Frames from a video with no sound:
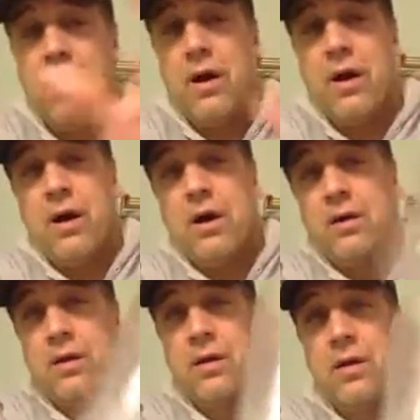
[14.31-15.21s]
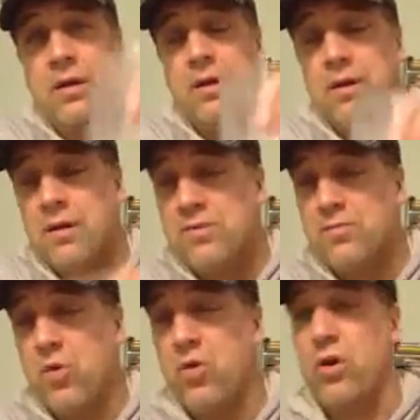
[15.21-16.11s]
Uh, let's
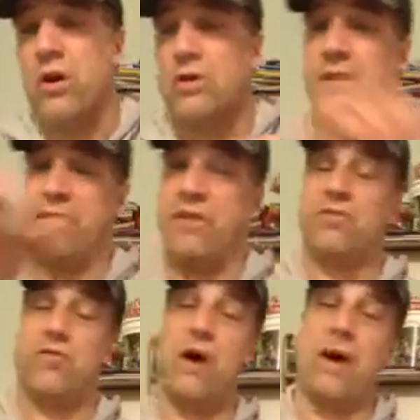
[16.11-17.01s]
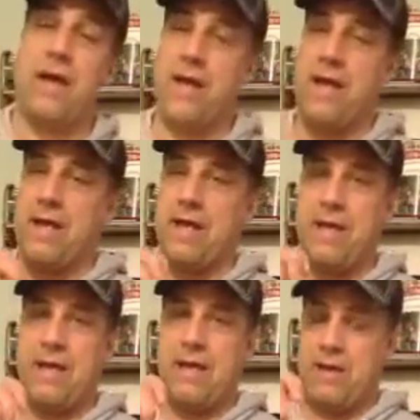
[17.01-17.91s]
pour it, let's give it a try.
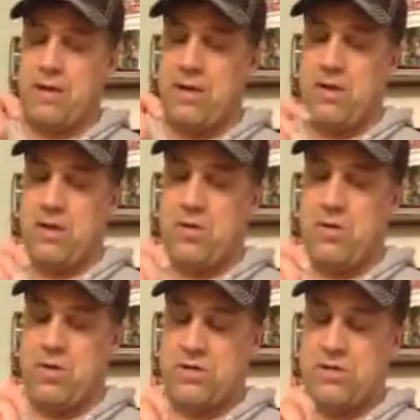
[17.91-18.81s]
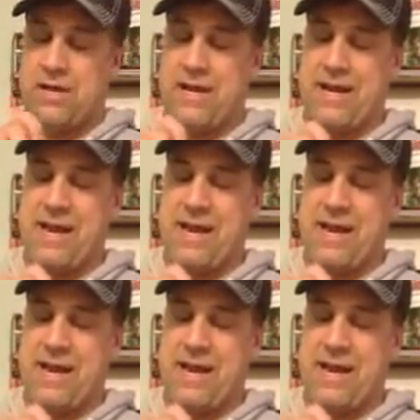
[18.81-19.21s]
Coors Light.